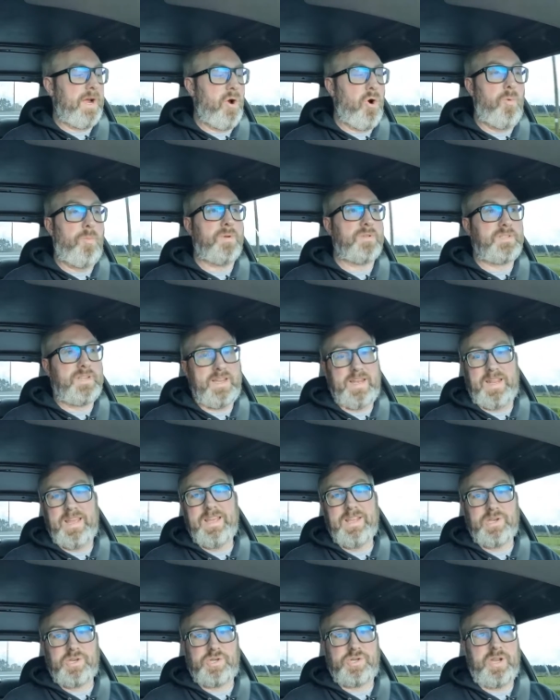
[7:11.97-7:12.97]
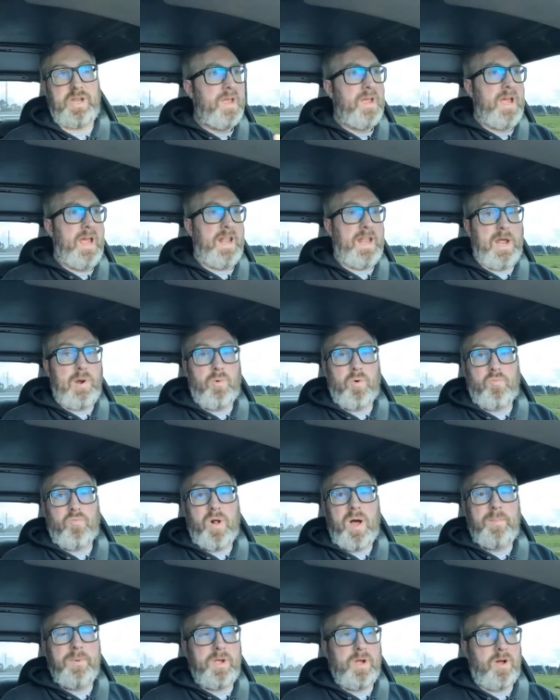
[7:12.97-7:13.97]
almost an inch, and they were
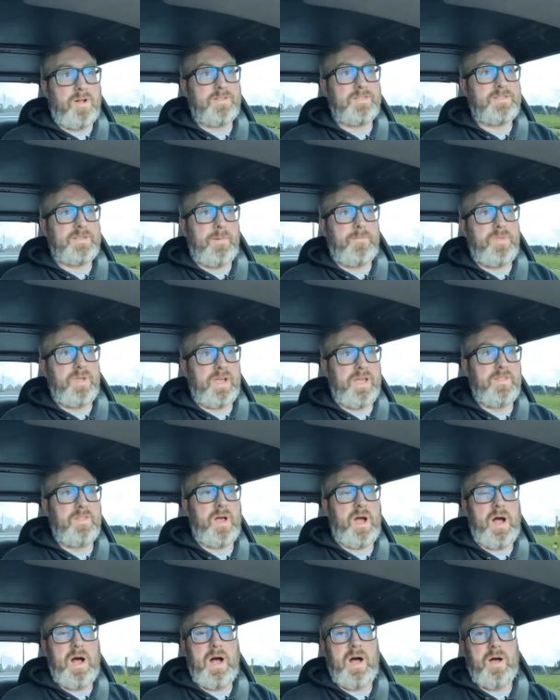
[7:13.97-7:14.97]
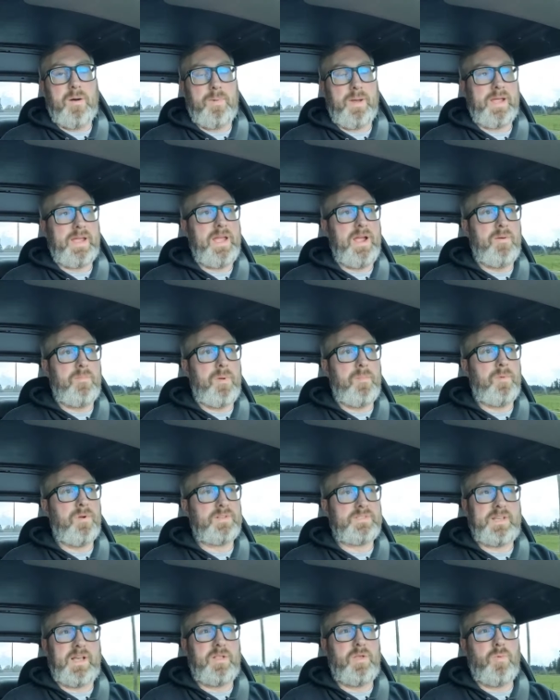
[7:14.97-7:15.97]
rubbing on something in the hub. I can't remember
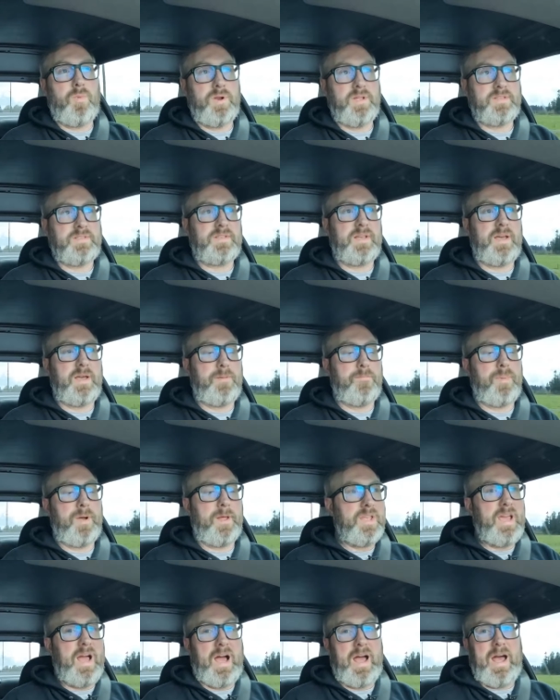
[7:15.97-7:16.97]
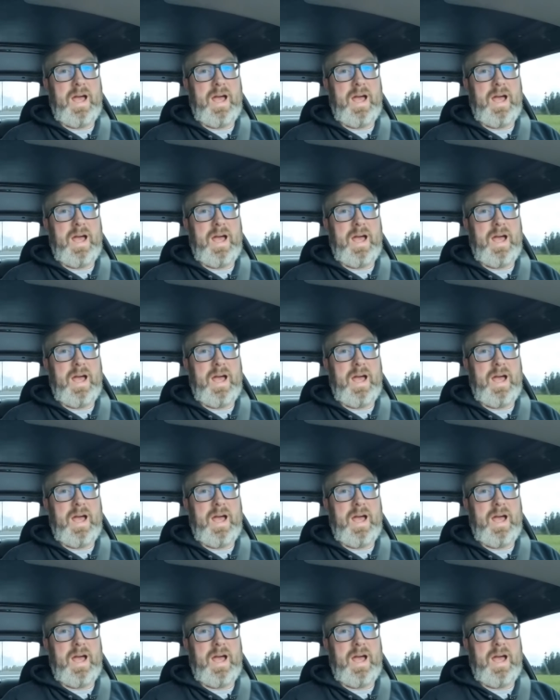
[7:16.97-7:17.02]
exactly what he said, but yeah,